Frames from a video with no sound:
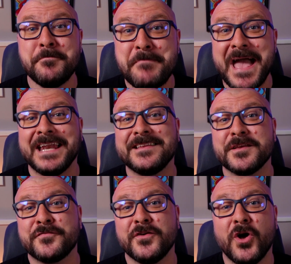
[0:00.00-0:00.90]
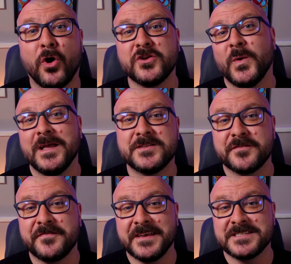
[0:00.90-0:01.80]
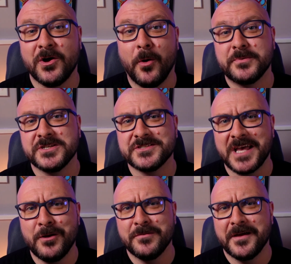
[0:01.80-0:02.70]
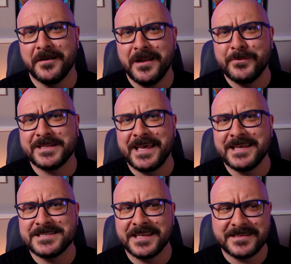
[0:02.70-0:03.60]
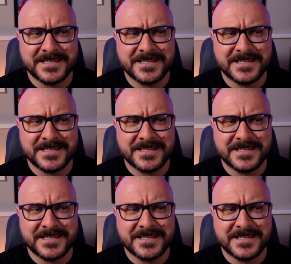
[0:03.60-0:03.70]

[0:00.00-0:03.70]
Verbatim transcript: many different audio interface options out there nowadays that